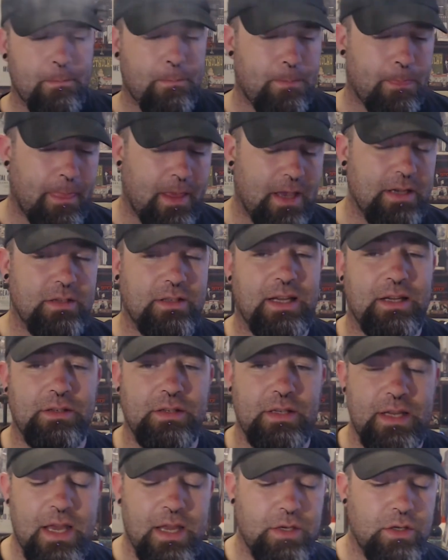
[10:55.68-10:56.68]
is down to
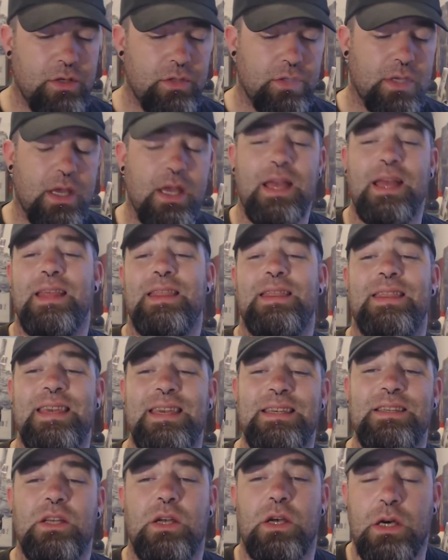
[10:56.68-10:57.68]
the end user.
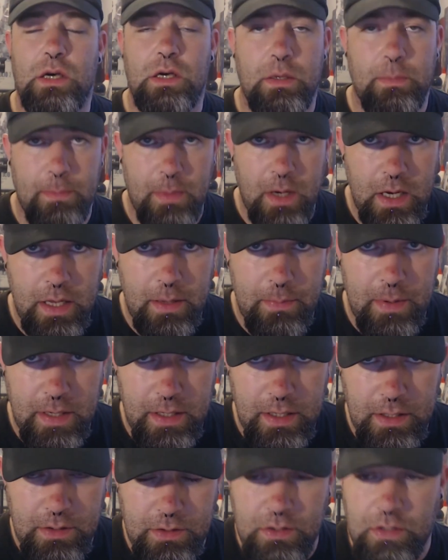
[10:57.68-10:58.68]
These are my
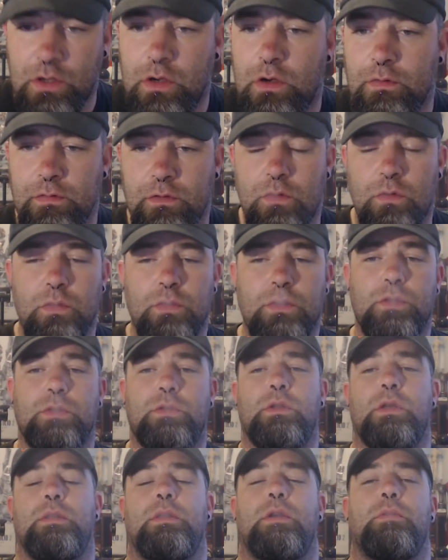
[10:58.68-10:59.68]
opinions, of course.
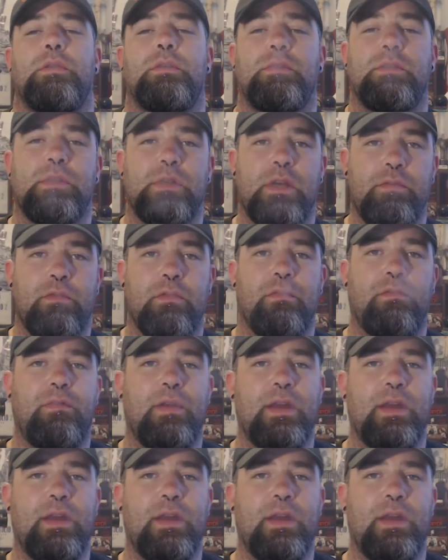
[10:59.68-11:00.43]
They don't necessarily reflect